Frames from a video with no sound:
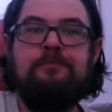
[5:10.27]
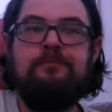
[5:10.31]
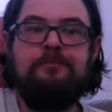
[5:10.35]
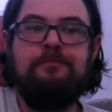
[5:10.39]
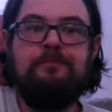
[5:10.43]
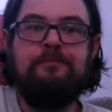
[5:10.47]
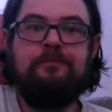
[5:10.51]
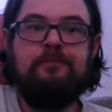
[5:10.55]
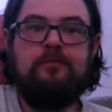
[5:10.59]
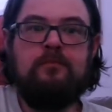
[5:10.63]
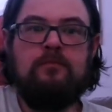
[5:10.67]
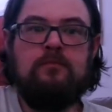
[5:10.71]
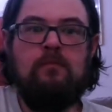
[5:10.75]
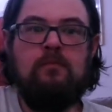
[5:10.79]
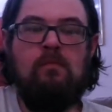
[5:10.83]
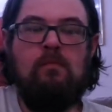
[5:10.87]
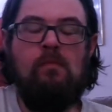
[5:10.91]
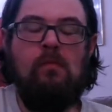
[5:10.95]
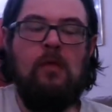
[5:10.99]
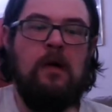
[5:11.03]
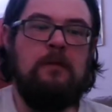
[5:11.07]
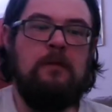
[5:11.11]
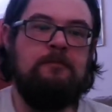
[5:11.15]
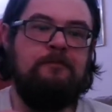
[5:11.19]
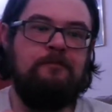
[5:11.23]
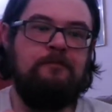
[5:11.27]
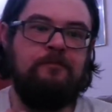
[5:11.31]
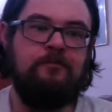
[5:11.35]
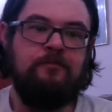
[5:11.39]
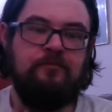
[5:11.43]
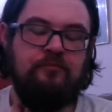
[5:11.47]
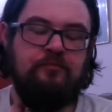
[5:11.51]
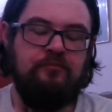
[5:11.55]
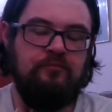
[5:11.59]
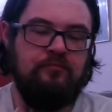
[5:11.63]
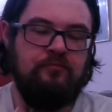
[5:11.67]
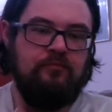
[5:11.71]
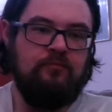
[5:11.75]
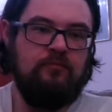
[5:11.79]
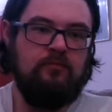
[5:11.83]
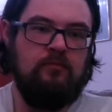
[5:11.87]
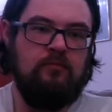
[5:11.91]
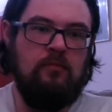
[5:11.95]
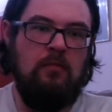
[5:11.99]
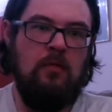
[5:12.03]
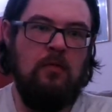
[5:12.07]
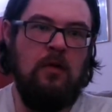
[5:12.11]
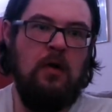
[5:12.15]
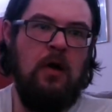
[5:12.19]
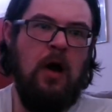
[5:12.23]

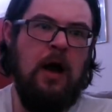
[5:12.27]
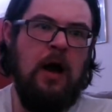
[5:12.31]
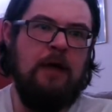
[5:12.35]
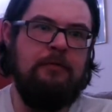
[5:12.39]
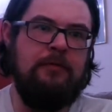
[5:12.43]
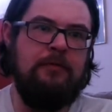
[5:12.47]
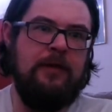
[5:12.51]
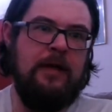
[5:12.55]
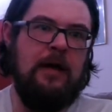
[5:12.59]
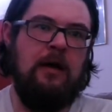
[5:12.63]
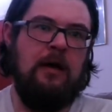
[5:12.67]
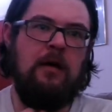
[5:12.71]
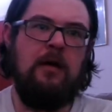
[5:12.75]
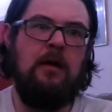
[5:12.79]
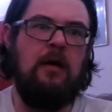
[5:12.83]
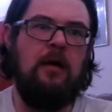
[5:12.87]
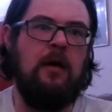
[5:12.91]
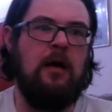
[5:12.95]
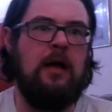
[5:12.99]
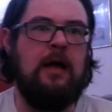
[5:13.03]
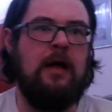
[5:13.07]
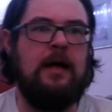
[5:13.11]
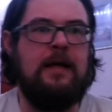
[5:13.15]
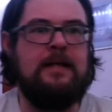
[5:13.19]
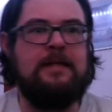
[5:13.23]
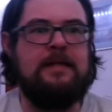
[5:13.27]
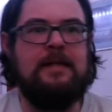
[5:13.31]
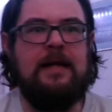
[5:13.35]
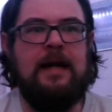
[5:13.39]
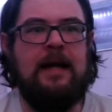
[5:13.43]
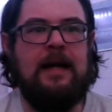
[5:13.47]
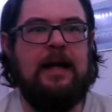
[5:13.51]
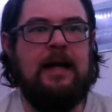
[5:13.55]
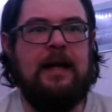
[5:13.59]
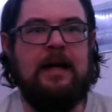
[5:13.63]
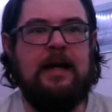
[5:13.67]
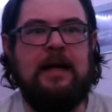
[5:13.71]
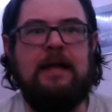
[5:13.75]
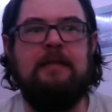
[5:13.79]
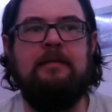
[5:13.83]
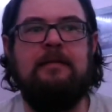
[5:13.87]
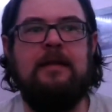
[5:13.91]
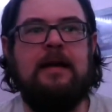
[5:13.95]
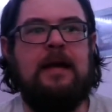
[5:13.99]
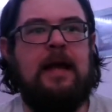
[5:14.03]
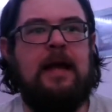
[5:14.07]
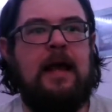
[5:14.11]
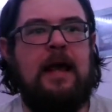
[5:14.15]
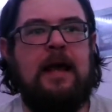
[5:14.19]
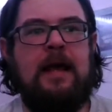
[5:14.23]
Alright, for the alcohol content, I gotta give it
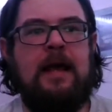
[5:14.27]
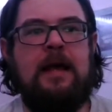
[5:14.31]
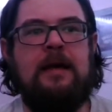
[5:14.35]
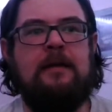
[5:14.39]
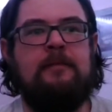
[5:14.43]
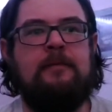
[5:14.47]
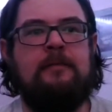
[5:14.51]
an A.